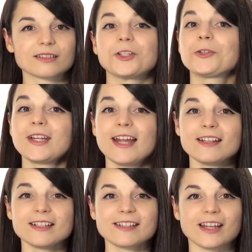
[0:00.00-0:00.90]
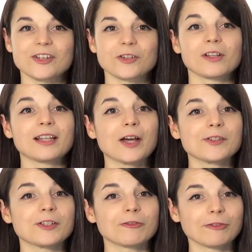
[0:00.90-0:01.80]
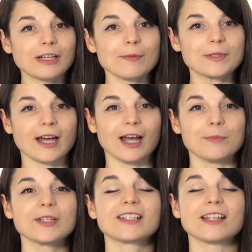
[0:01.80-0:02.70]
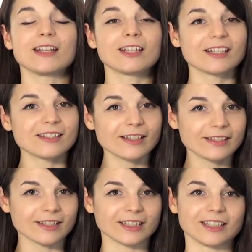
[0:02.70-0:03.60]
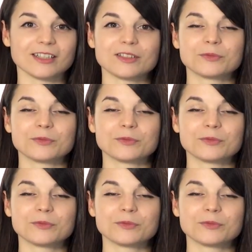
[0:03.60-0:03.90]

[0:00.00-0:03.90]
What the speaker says: Creating a schedule allows you to free up time to study consistently.